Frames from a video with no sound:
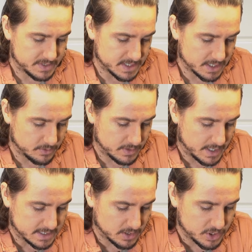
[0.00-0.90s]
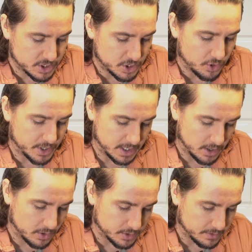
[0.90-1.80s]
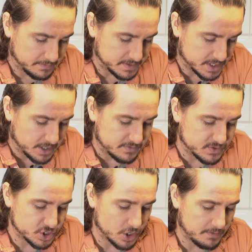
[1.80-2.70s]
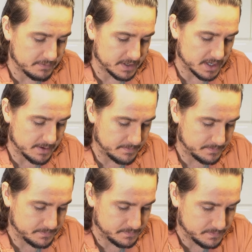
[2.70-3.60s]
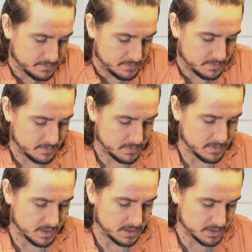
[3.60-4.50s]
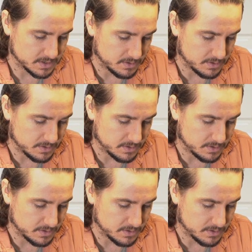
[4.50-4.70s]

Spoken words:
still, as long as you cook it long enough to kind of soften it, then it's